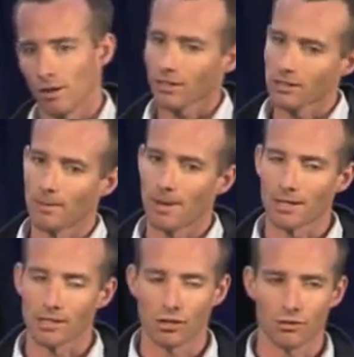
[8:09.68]
right? Because our
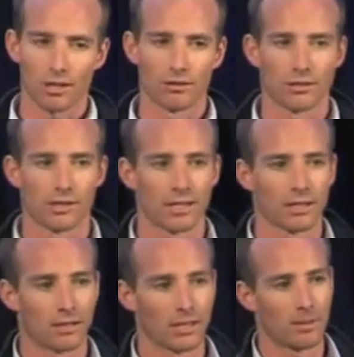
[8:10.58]
market's Australia and New
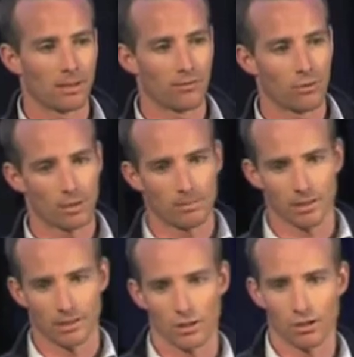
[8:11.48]
Zealand, spending $40
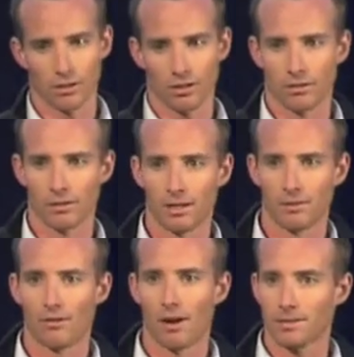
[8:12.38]
billion on
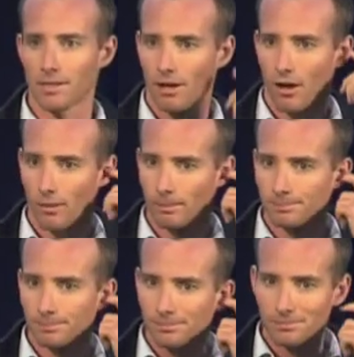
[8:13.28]
fibre to the home.
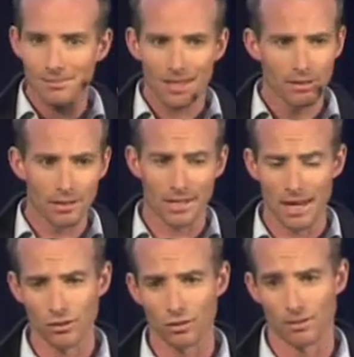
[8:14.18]
The
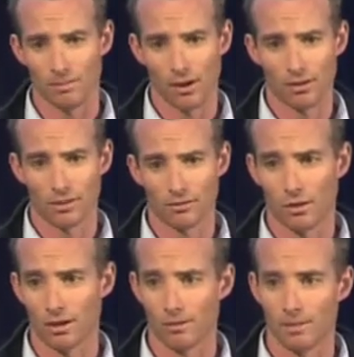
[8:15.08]
international component's
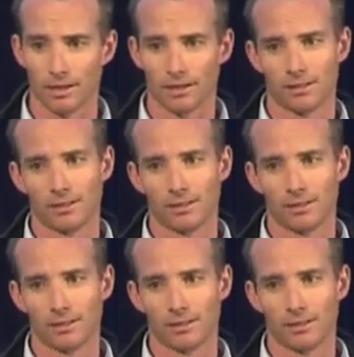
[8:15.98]
$400 million.